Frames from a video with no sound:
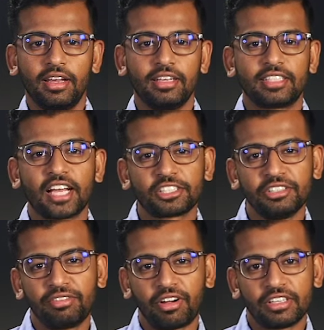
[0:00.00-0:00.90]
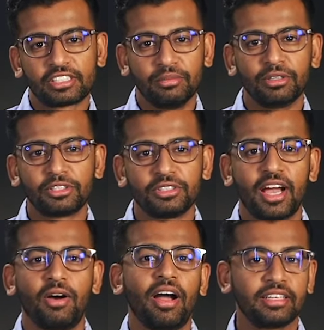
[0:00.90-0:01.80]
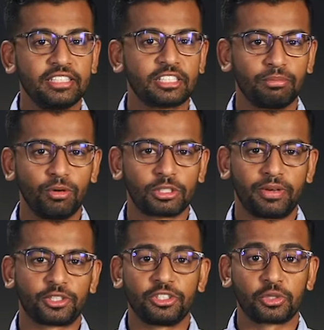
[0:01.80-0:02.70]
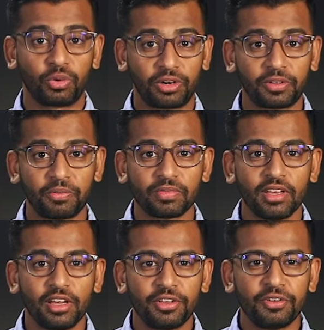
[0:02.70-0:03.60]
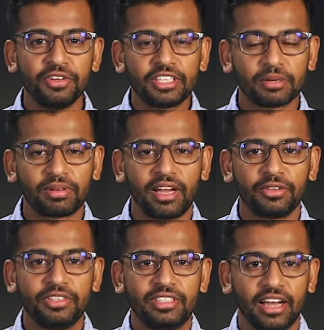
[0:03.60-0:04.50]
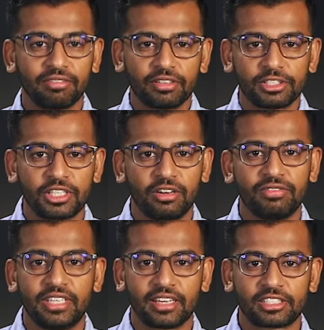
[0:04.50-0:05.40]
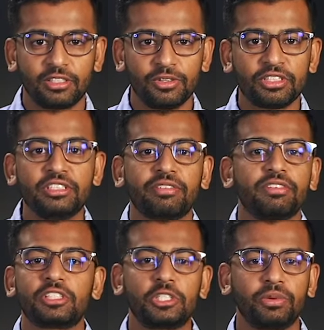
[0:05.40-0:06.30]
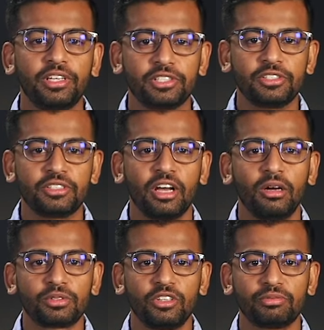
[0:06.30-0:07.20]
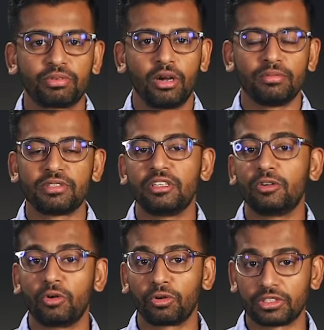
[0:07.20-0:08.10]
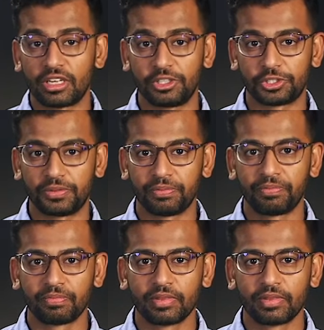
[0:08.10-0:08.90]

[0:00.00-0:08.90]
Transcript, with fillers: It's actually very similar to how IT support specialists work. You need to apply your diverse set of tech skills in different situations to help solve problems in an organization.